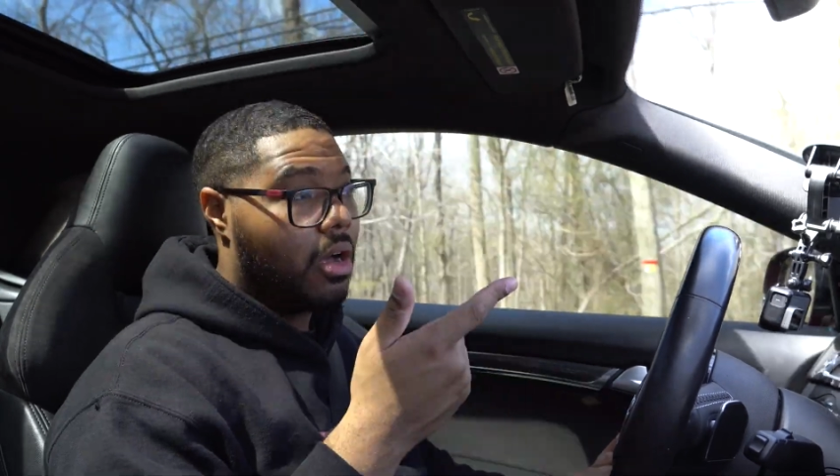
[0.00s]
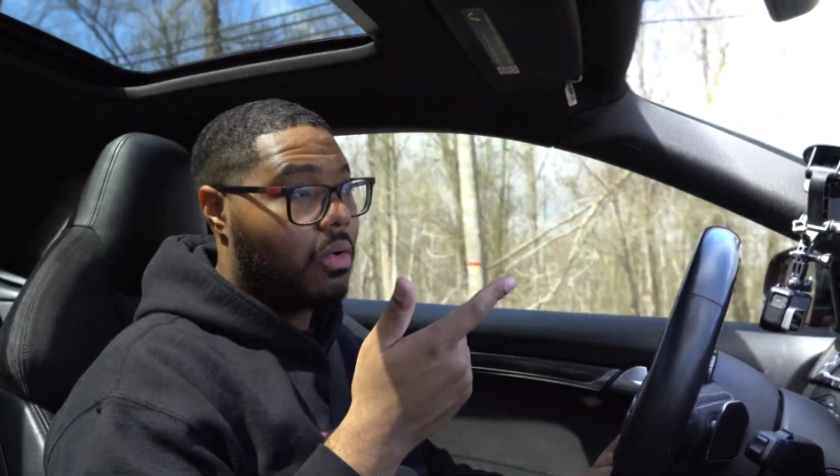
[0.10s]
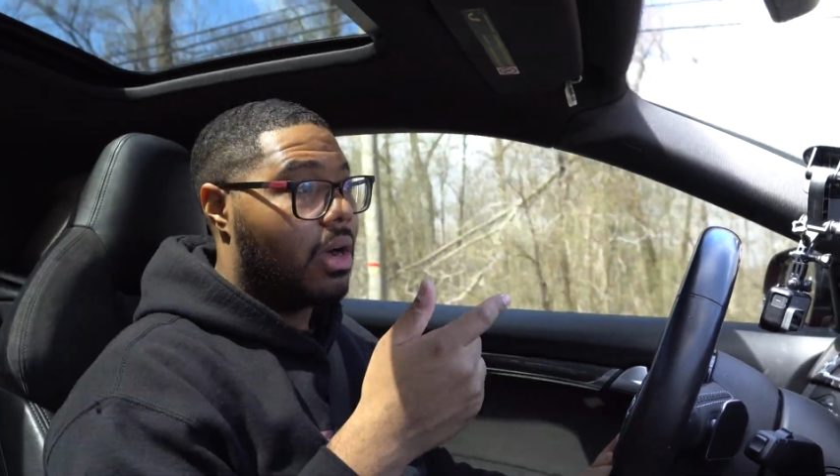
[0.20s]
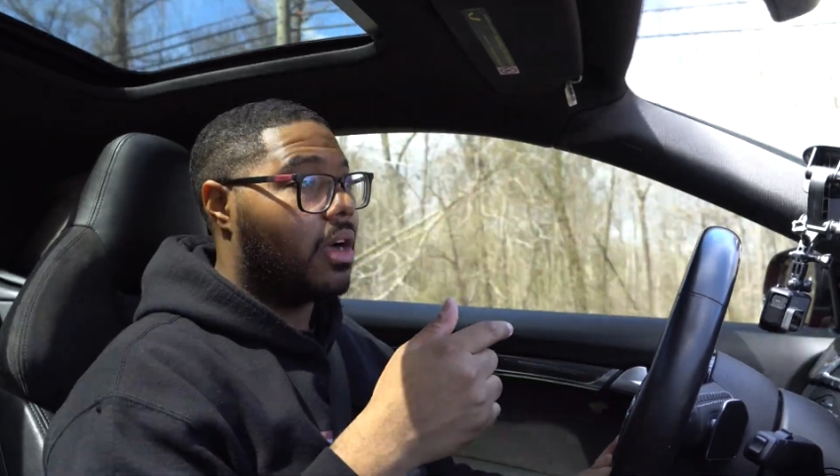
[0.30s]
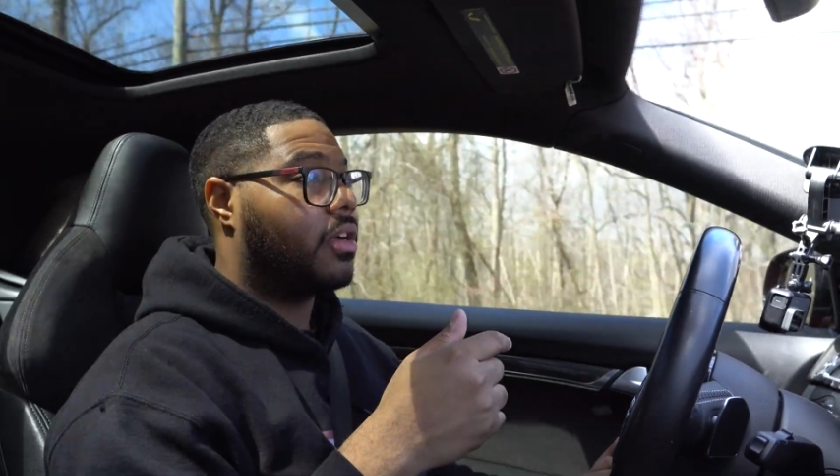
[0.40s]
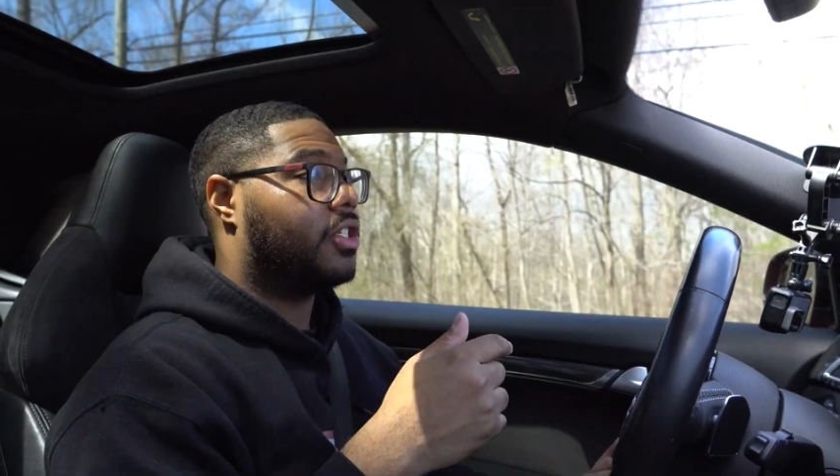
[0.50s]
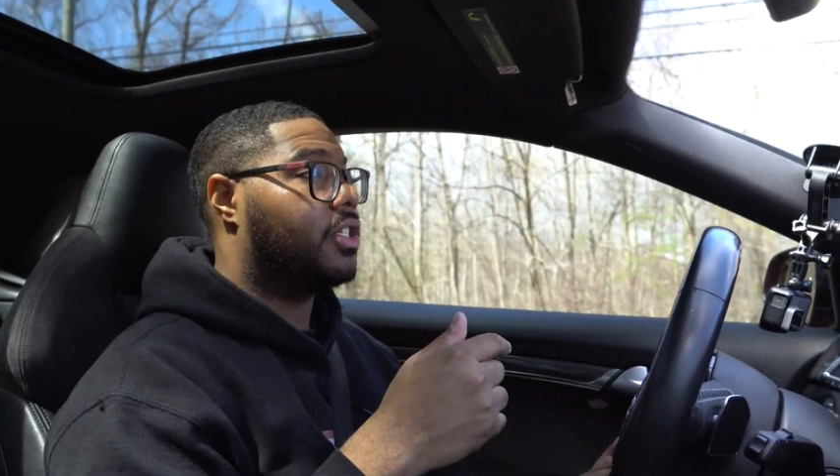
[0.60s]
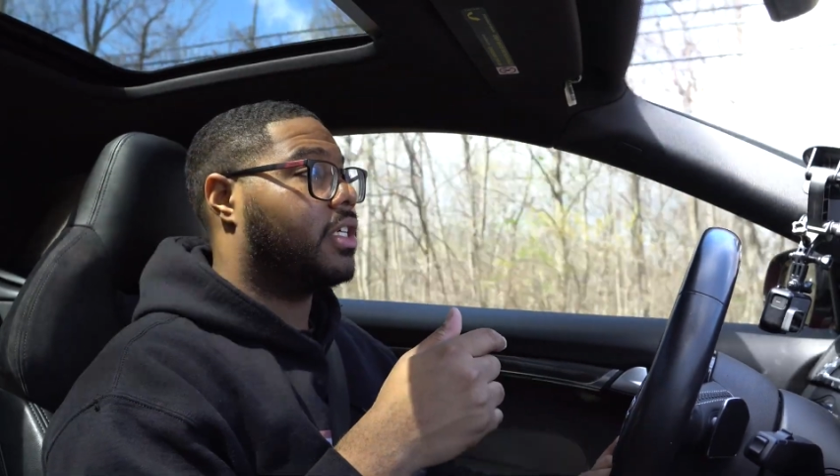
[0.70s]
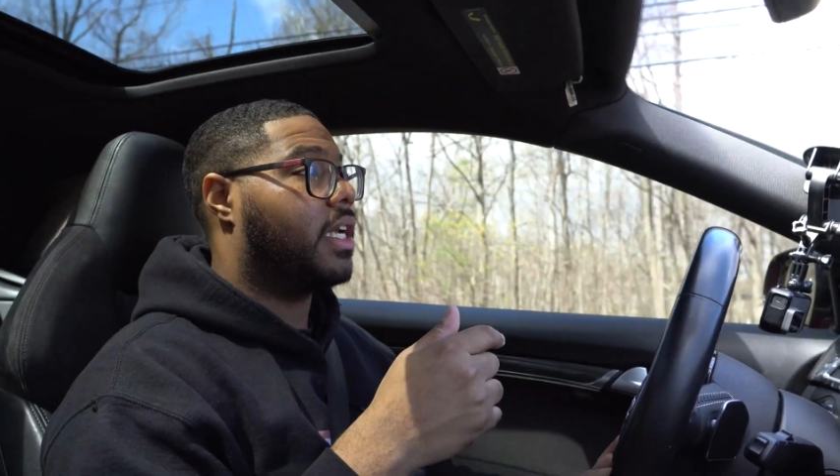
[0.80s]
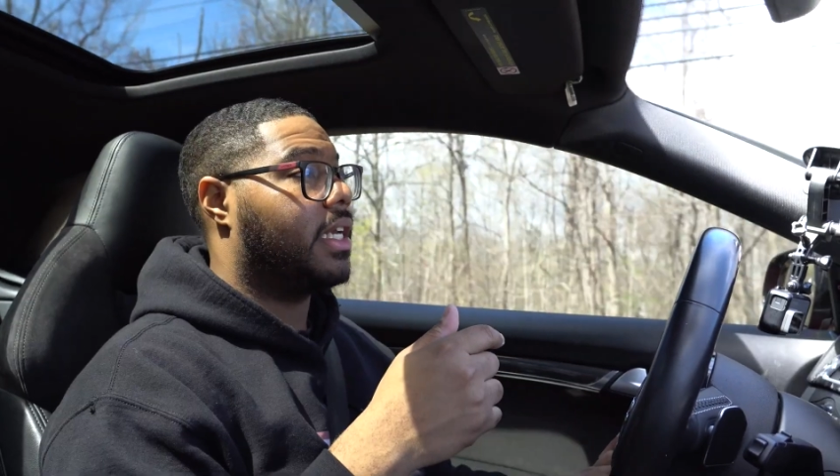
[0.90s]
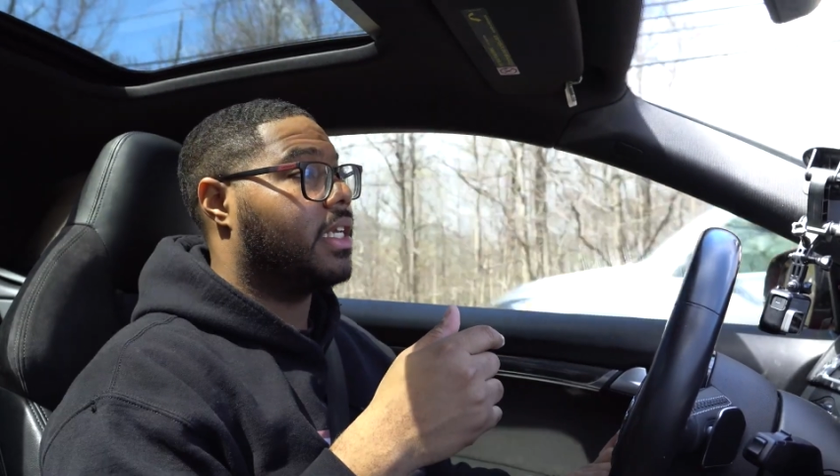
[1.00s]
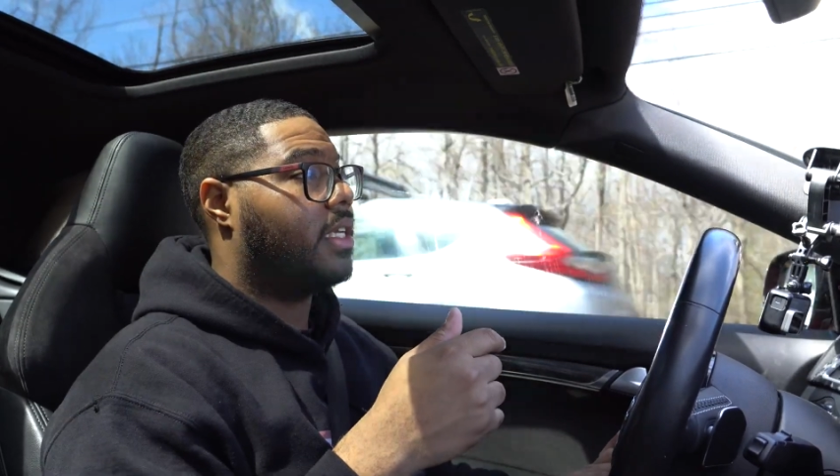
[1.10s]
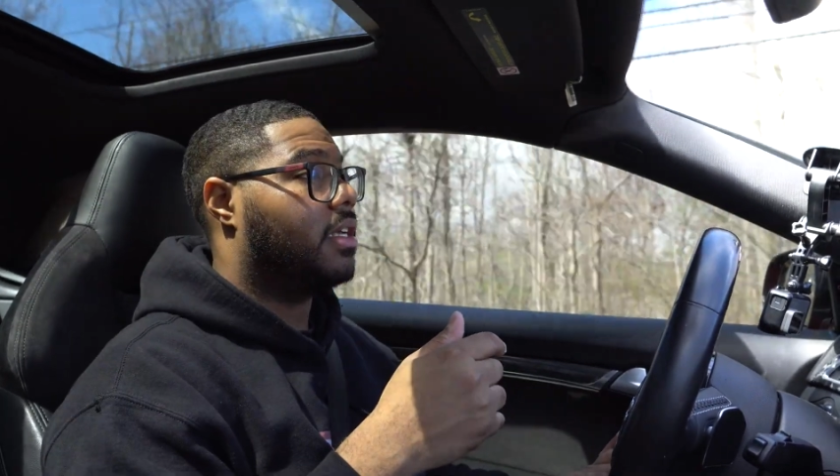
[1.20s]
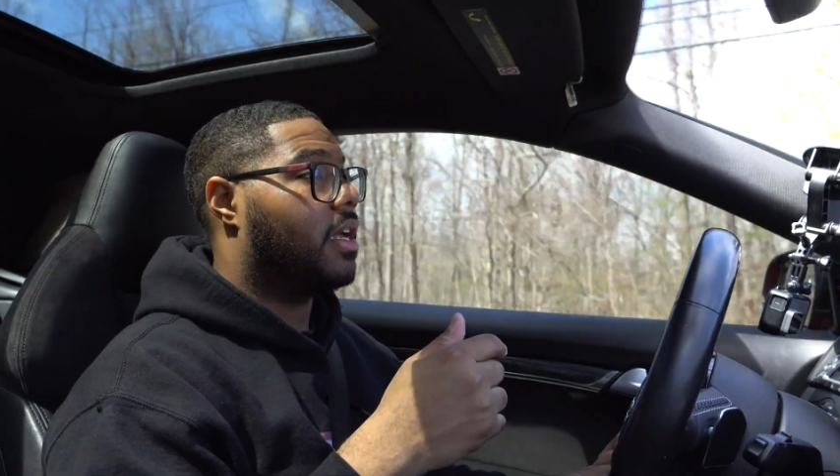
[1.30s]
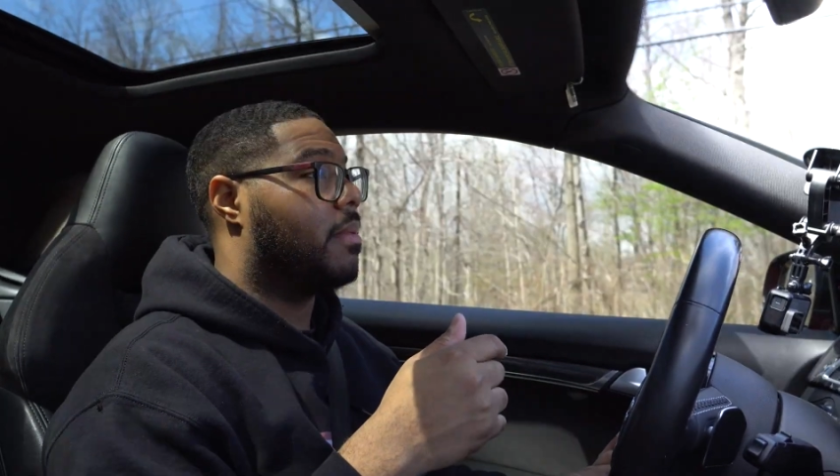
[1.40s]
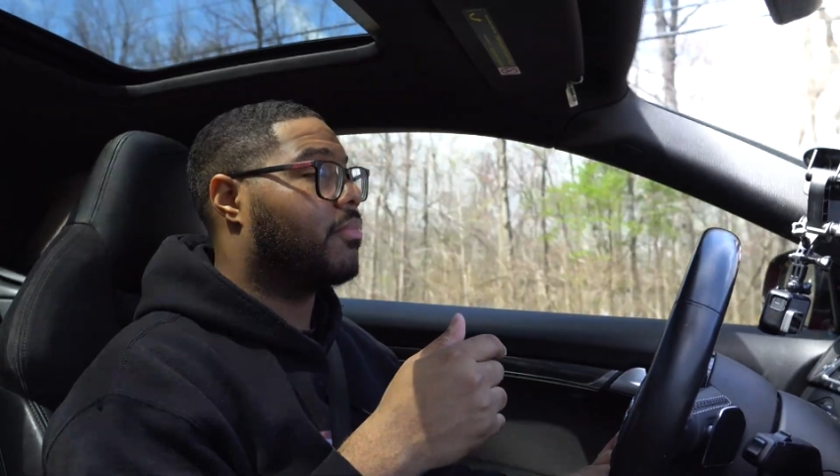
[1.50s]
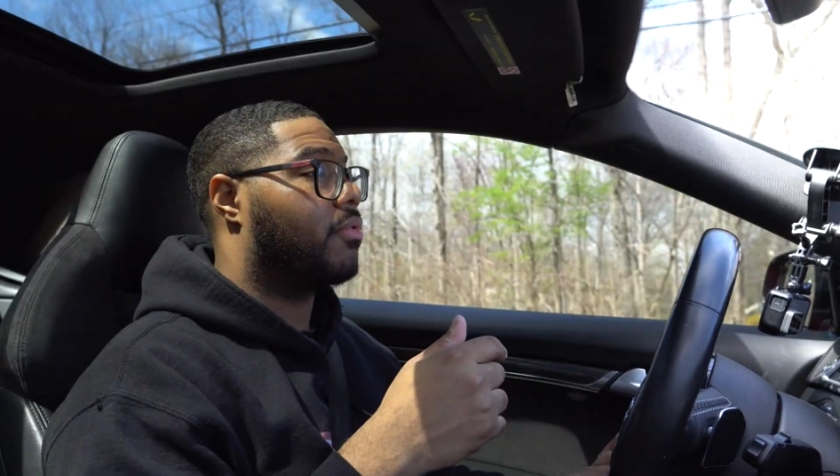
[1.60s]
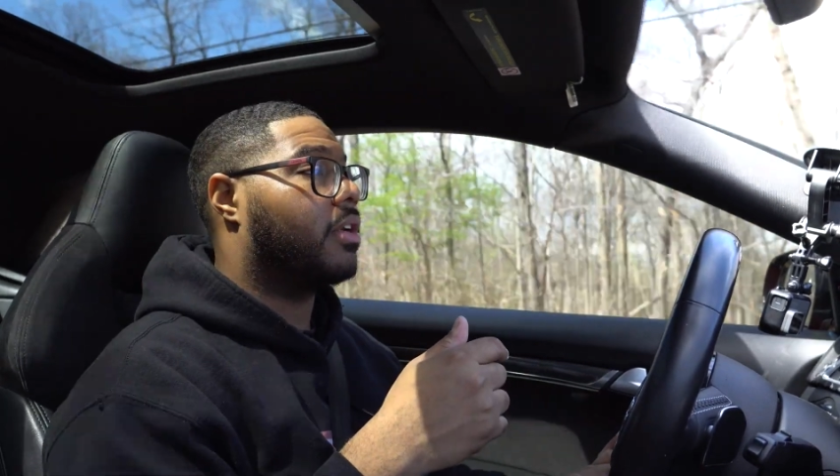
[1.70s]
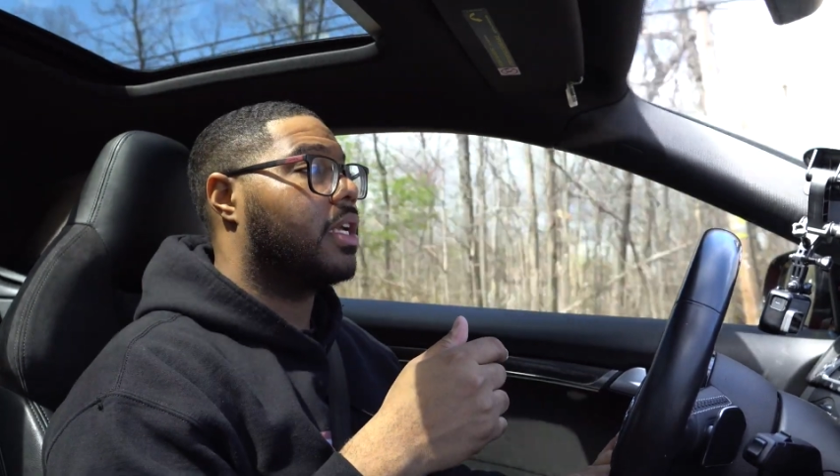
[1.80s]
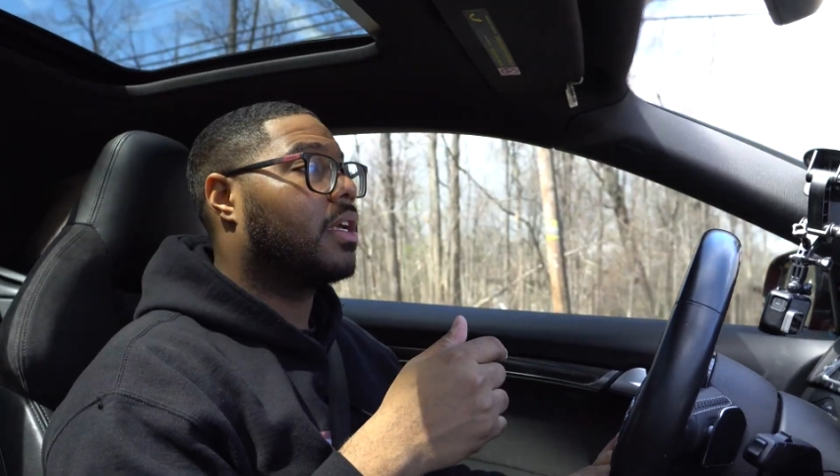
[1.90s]
Oh wow, a G80
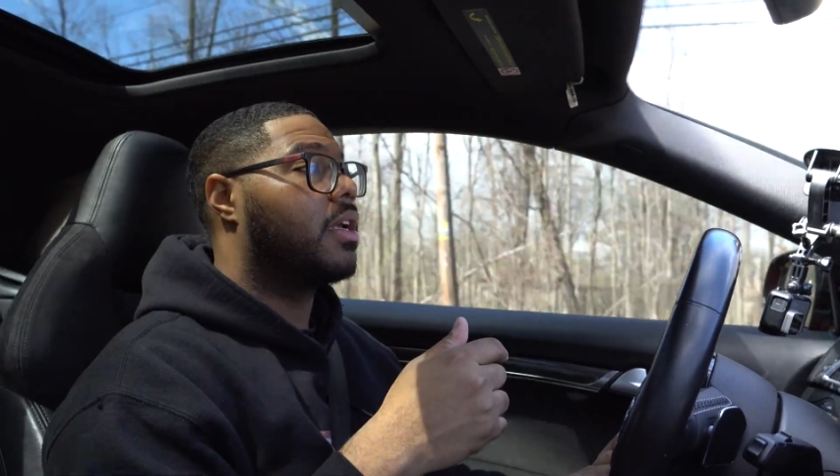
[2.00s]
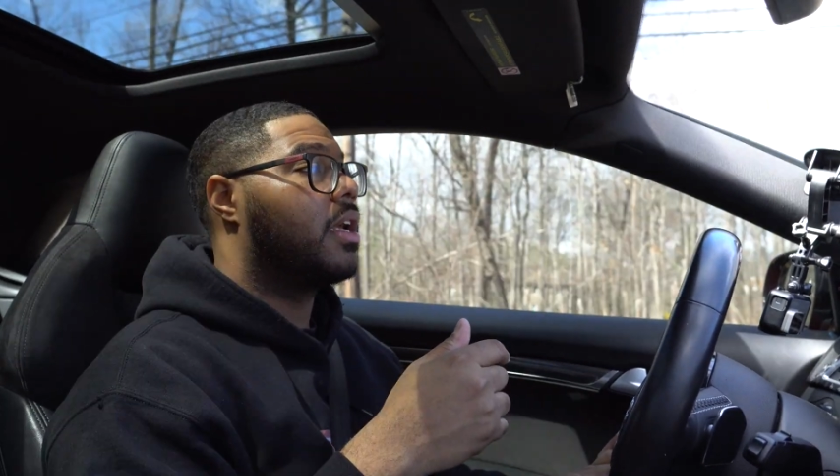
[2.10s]
M3.